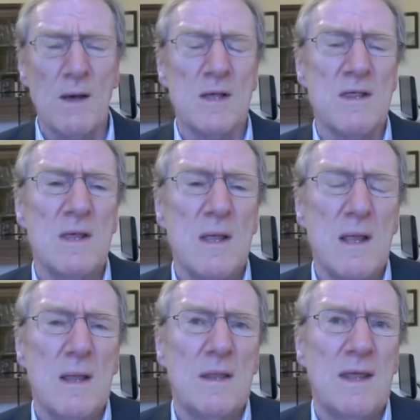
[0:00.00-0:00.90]
because
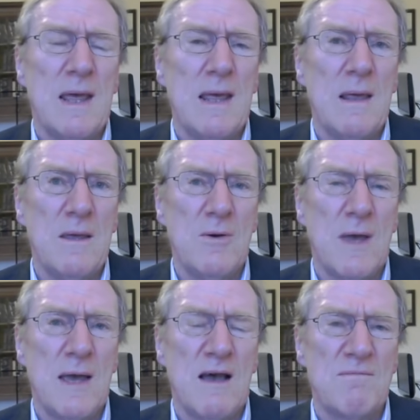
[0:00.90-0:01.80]
the
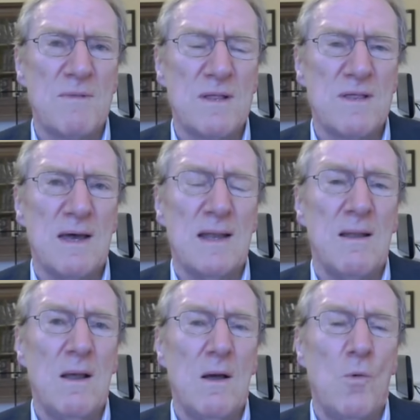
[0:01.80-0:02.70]
UK government
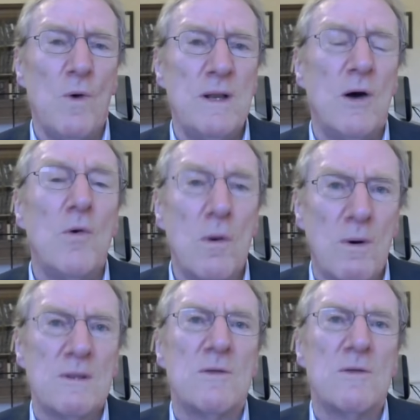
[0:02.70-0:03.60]
said, we
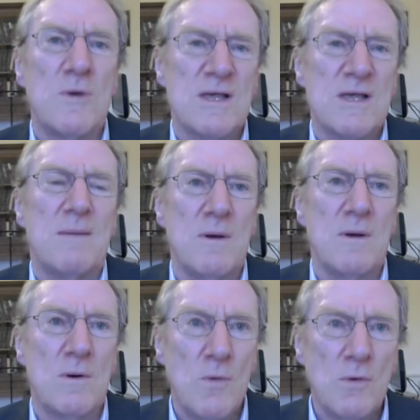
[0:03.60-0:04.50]
don't want to
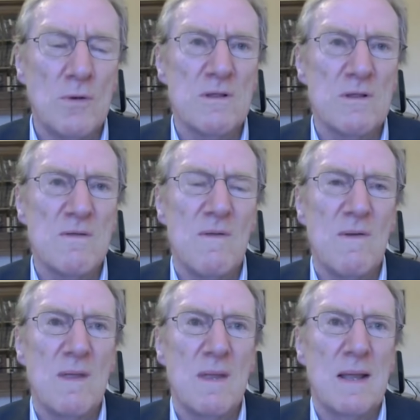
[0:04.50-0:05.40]
accept your rules.
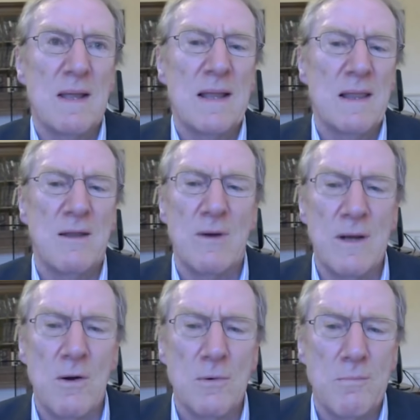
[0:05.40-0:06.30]
There
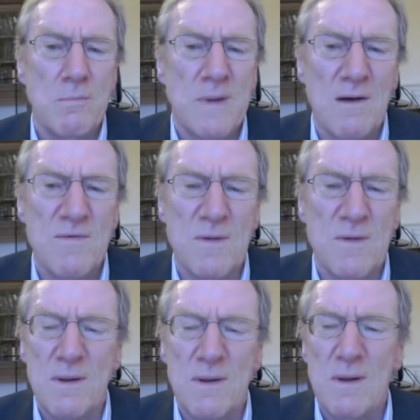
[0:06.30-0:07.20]
are no
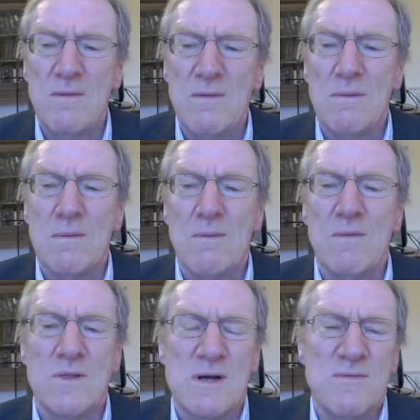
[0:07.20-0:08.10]
tariffs on
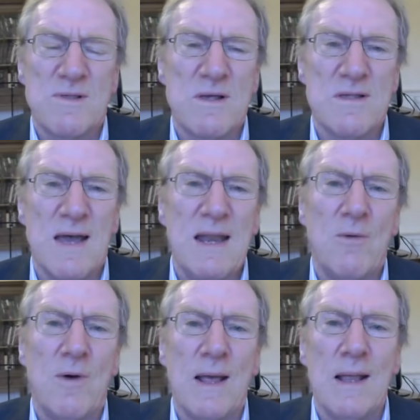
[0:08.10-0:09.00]
services
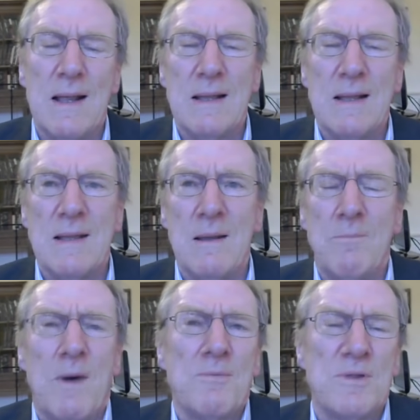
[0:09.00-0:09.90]
anyway.
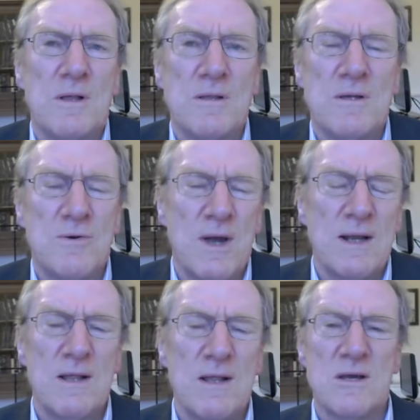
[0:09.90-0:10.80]
The obstacles to
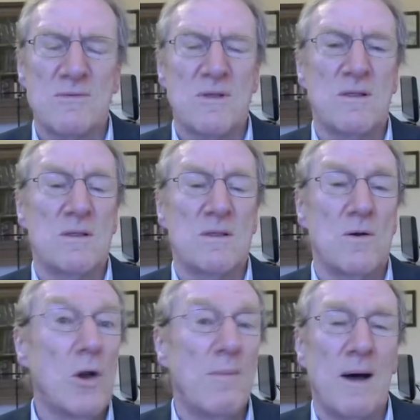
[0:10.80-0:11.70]
trade in services
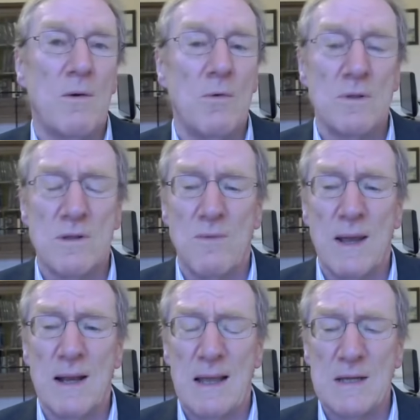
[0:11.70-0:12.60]
is all about rules
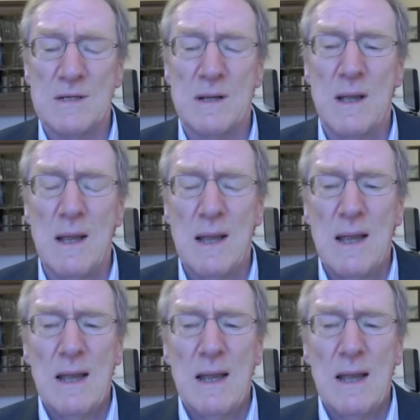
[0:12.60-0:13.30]
and regulation.